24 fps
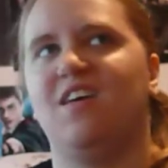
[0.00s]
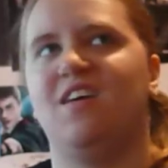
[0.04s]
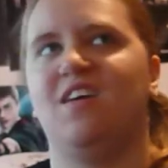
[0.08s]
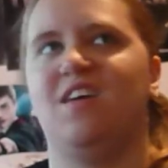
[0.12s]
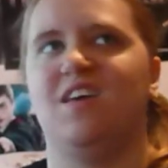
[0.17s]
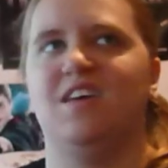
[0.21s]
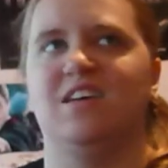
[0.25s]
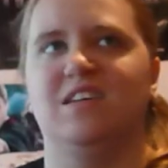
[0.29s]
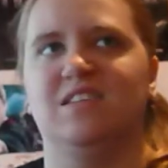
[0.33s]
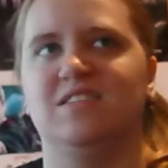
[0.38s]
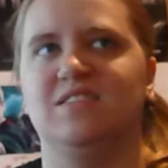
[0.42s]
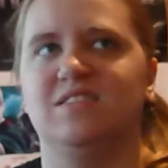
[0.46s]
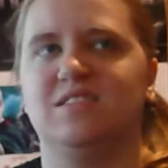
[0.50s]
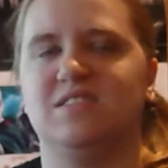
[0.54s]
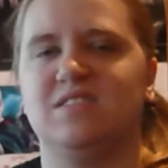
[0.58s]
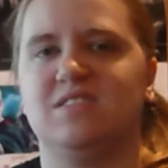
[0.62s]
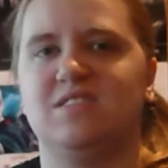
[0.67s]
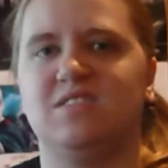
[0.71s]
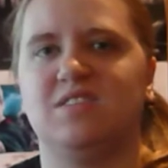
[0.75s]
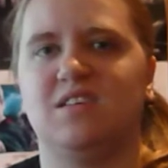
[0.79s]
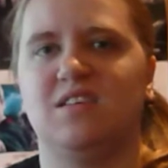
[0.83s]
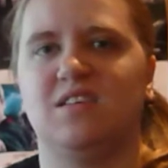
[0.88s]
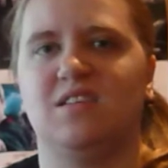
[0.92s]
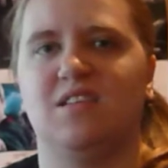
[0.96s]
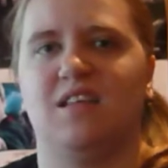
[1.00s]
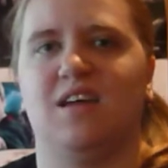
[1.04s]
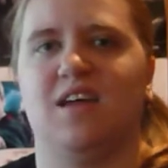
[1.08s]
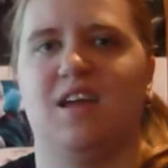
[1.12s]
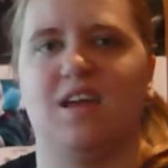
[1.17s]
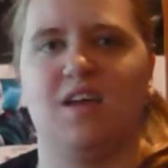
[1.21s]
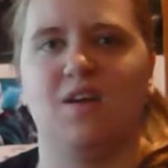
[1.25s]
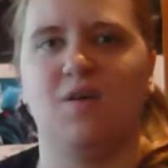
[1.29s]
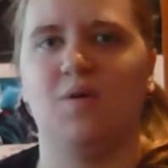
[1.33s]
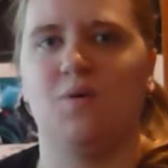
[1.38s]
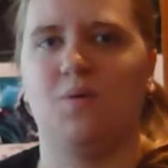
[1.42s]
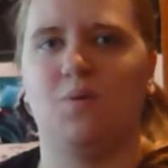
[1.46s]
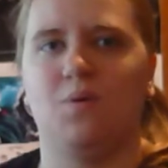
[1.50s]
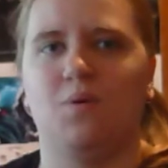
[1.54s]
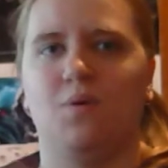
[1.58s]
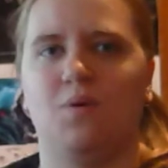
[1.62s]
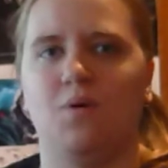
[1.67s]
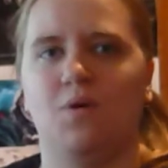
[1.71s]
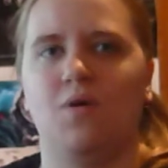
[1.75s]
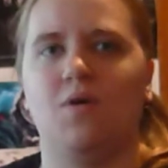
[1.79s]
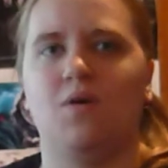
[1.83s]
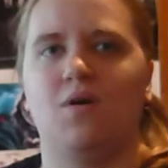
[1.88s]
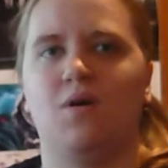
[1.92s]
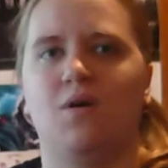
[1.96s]
is. Like,
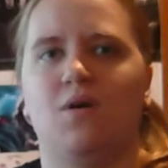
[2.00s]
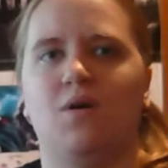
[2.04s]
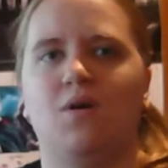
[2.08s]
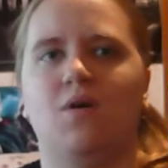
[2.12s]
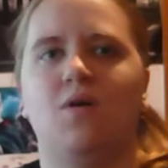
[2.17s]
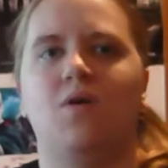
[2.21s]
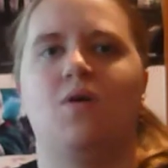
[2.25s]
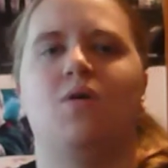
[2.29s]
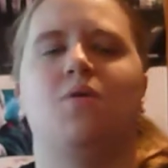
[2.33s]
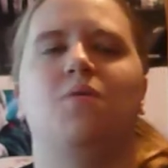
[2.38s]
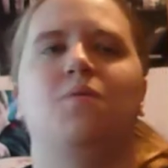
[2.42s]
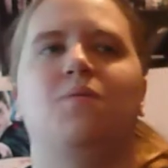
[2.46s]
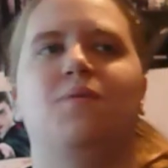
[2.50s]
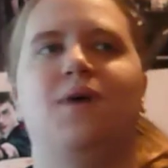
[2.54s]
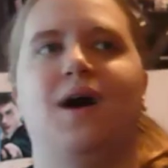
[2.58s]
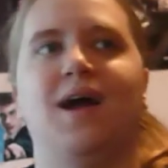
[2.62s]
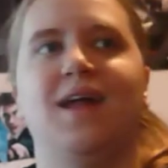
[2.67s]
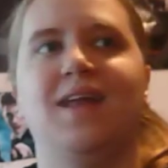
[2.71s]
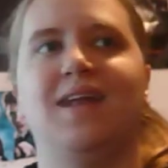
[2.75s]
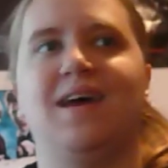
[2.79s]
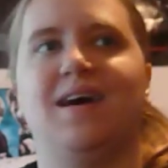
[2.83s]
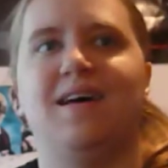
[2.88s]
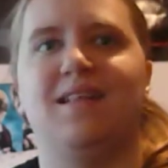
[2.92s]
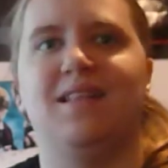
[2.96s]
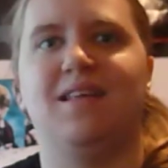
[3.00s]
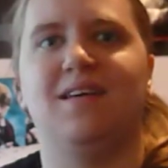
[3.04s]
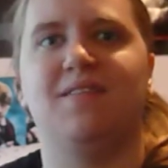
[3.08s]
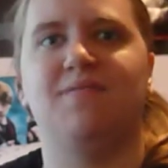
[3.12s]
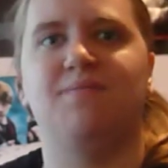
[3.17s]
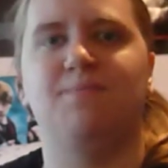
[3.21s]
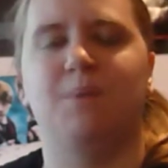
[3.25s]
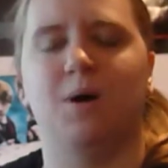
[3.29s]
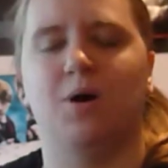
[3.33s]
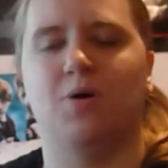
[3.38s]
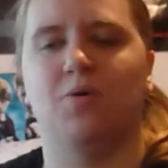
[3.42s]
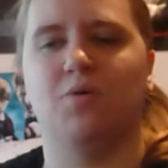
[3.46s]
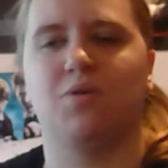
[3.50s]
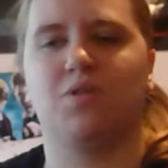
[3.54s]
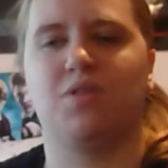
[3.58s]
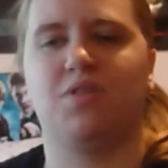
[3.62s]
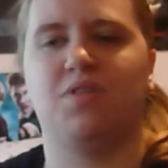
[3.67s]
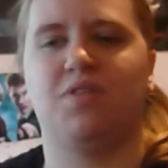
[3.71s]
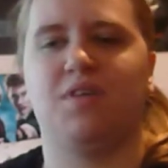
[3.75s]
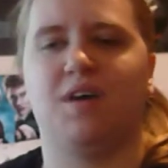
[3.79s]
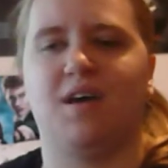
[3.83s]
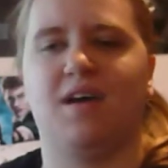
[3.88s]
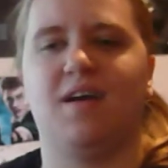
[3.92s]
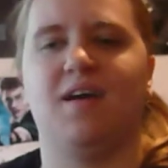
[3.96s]
why not love
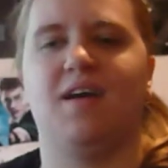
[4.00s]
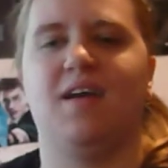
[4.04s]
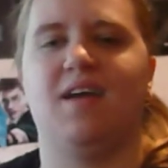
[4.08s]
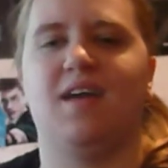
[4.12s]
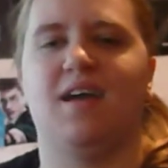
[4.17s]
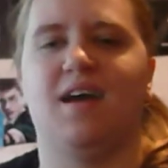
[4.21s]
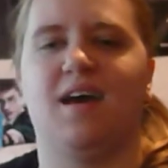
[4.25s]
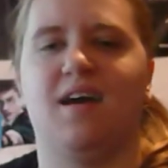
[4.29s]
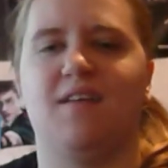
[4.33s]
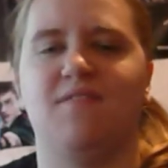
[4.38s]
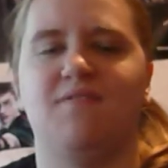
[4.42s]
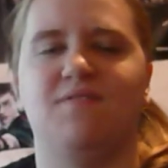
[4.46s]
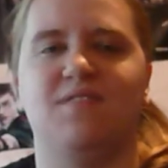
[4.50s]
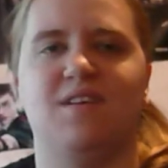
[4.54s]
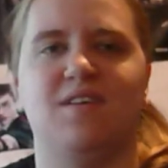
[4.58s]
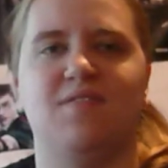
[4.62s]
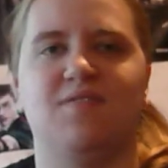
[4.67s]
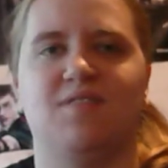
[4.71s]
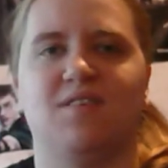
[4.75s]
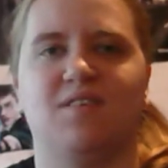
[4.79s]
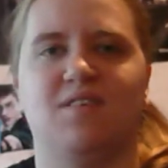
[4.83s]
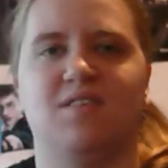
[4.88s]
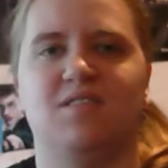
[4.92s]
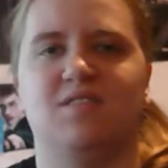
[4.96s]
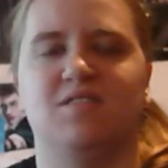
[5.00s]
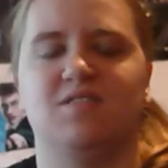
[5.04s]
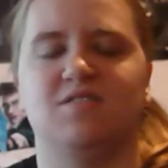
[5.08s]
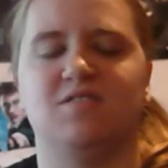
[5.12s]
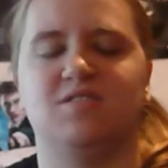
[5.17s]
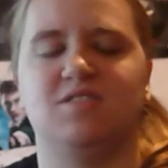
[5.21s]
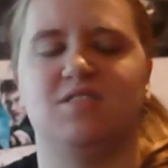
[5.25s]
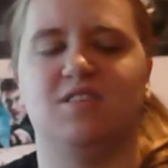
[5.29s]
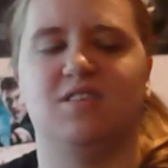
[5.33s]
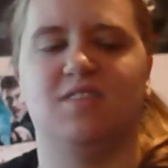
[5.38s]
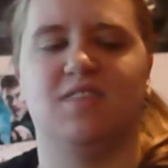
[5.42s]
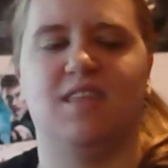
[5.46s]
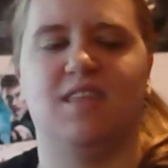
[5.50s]
both? I've never understood